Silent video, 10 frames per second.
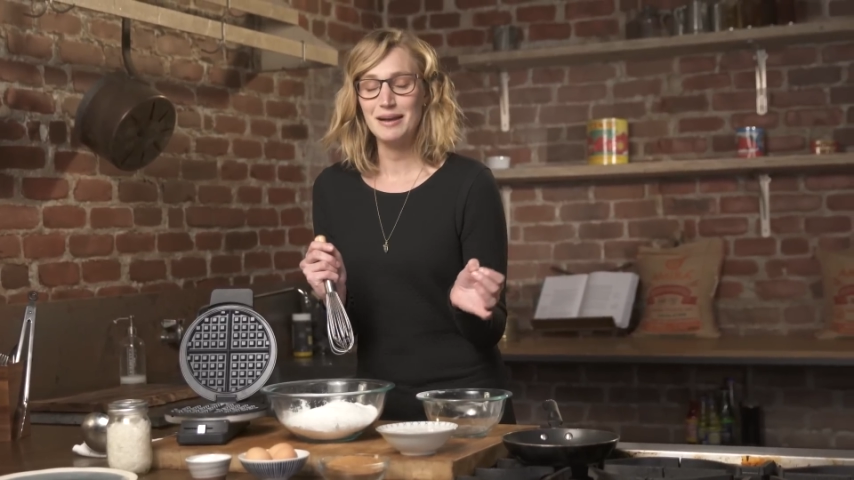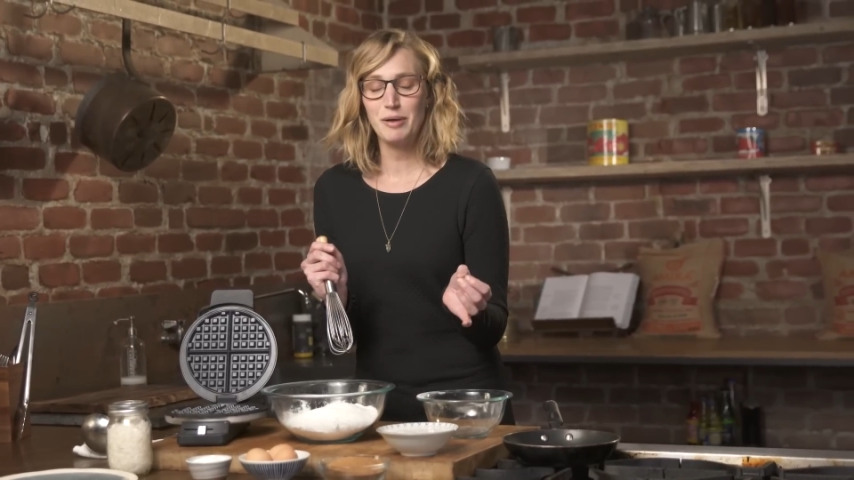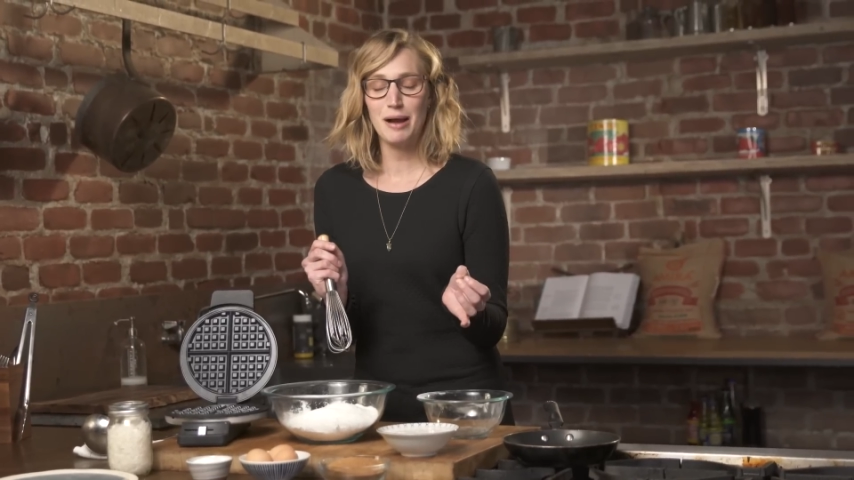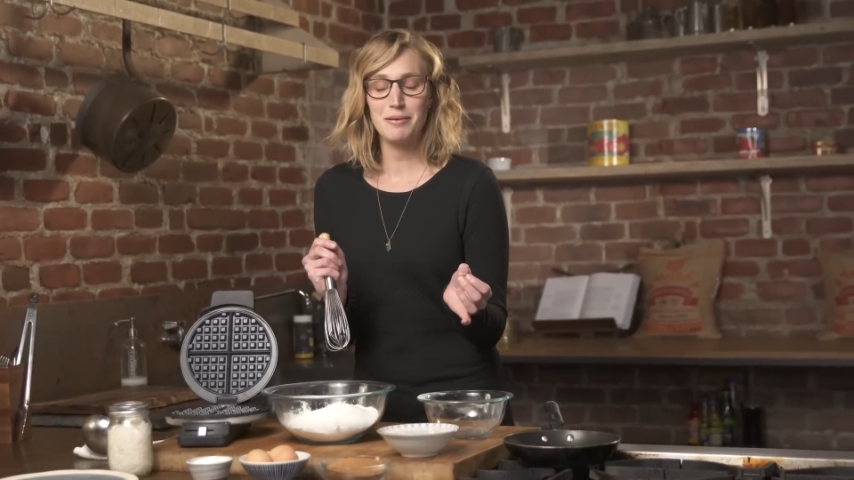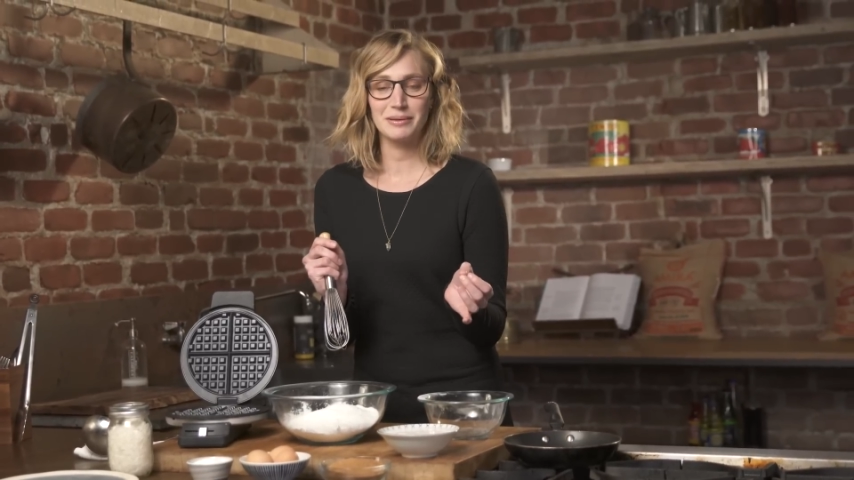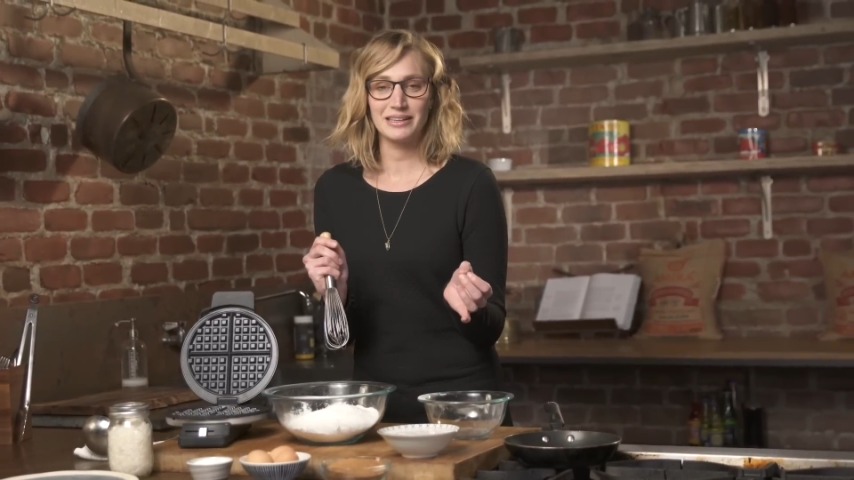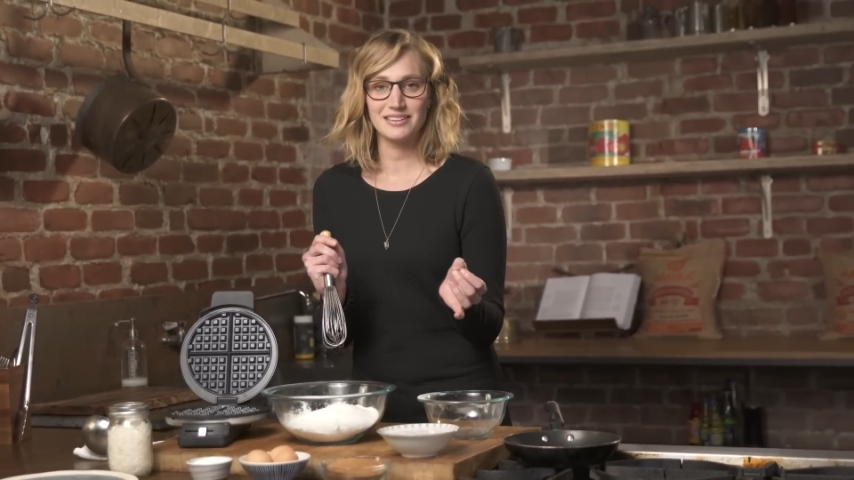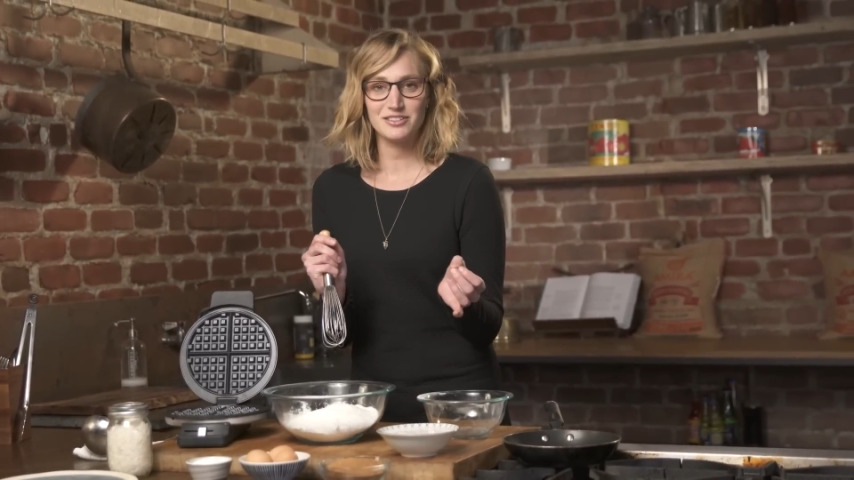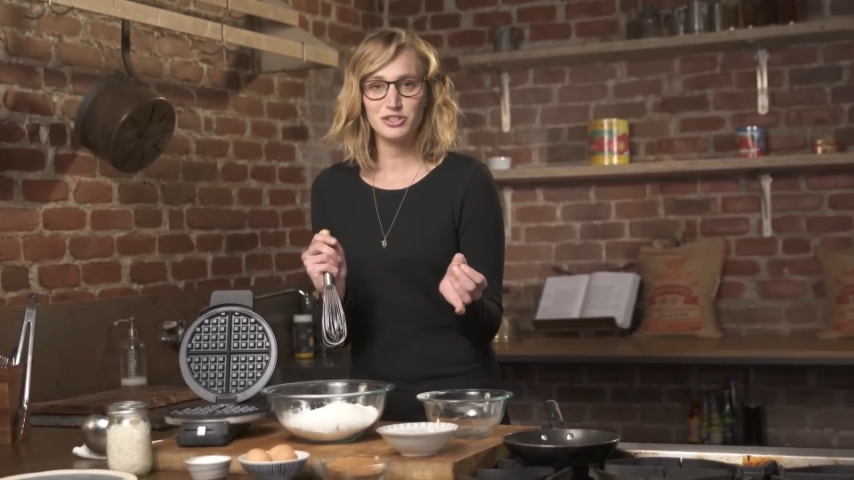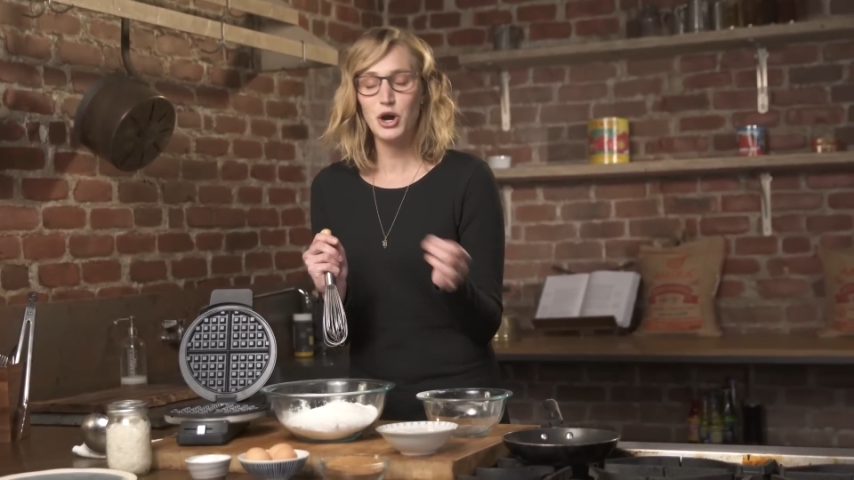I'm
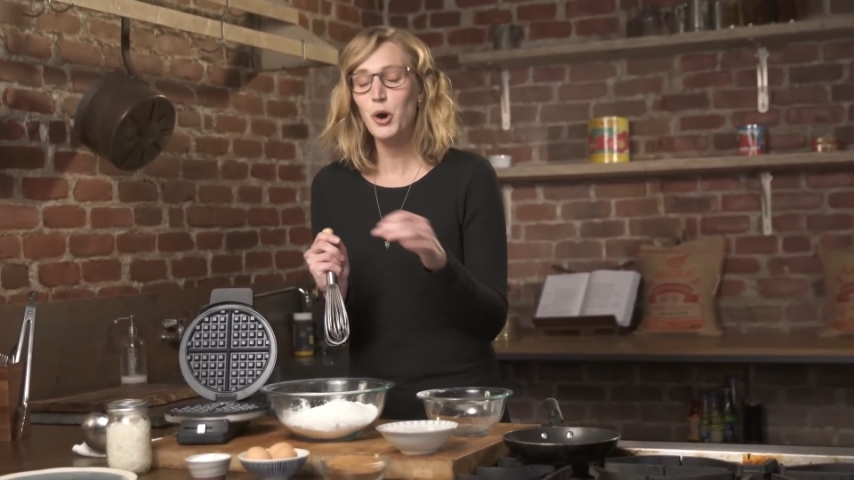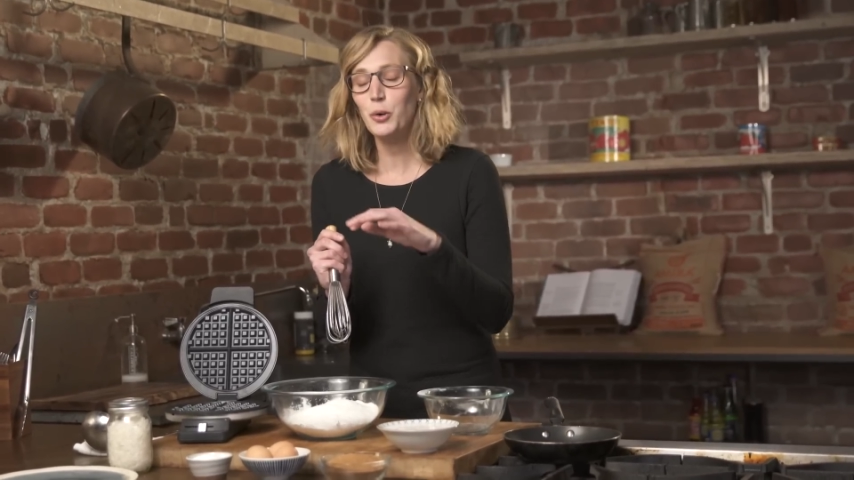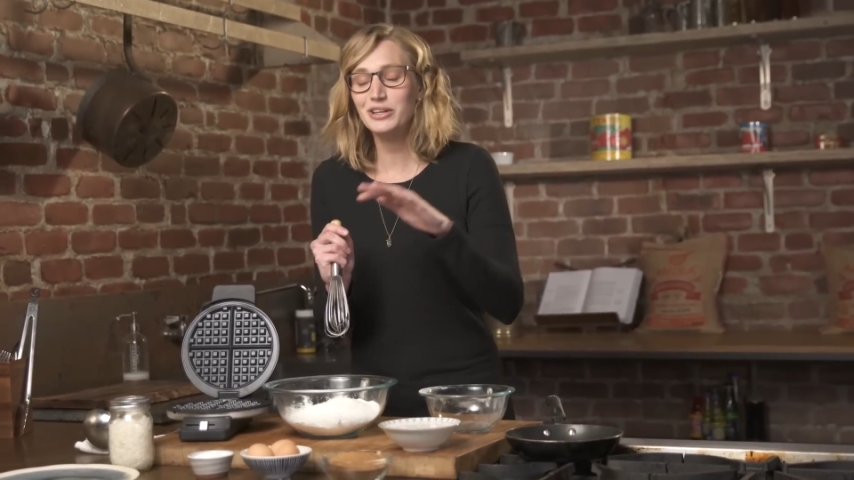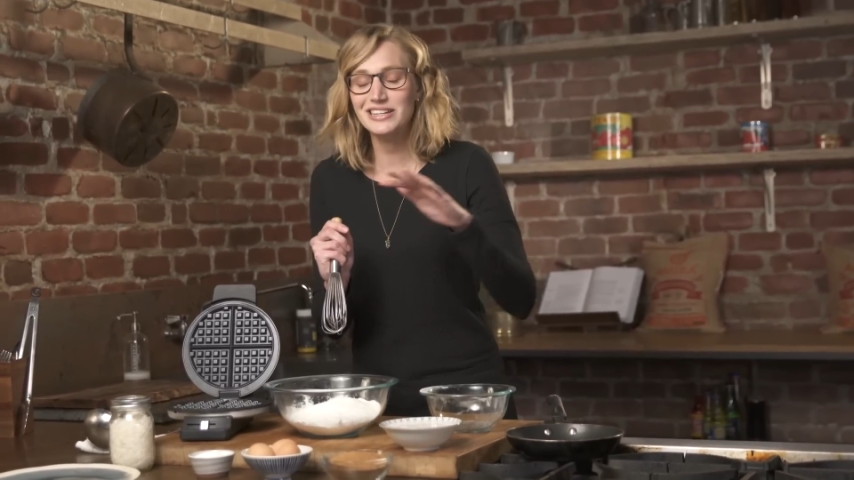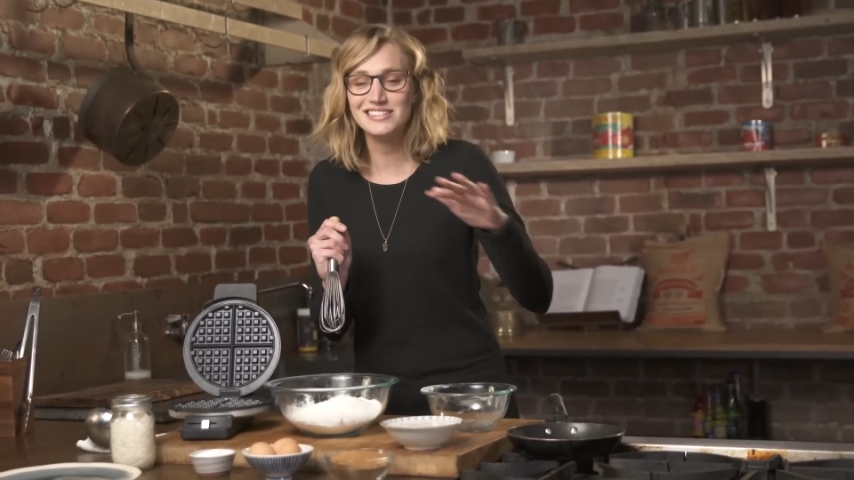probably totally